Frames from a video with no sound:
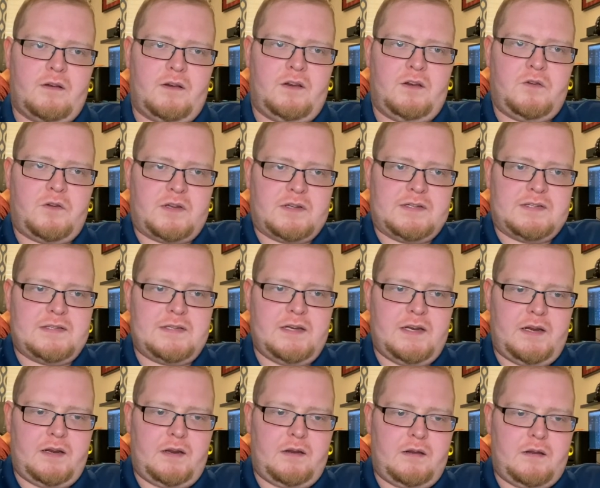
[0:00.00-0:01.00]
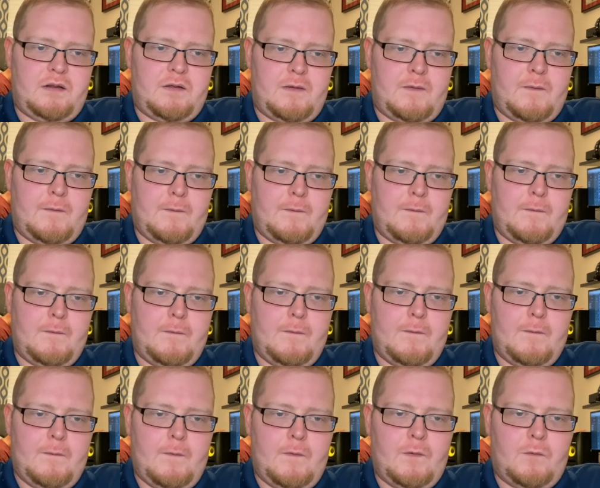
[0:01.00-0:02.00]
And you can see,
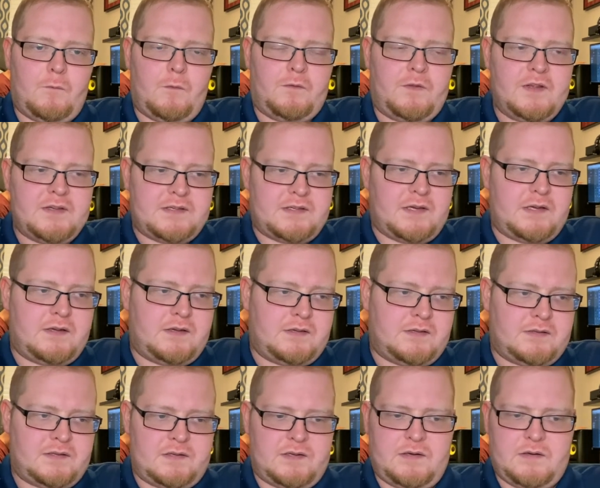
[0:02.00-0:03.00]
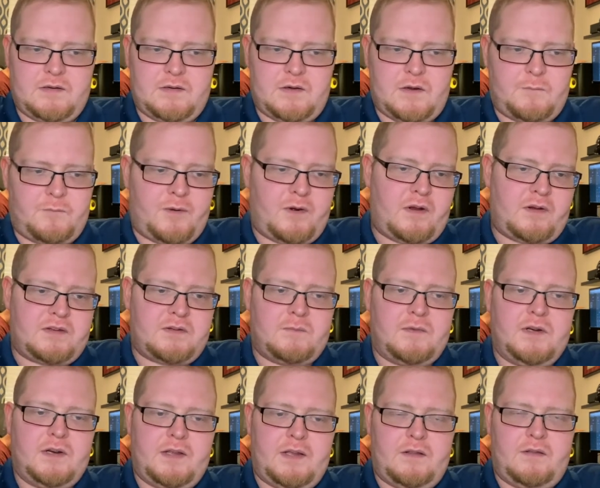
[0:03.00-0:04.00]
well, this is
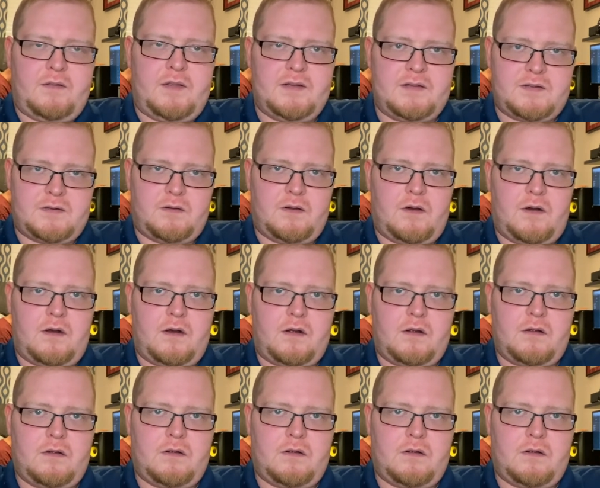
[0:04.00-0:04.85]
approximately this long,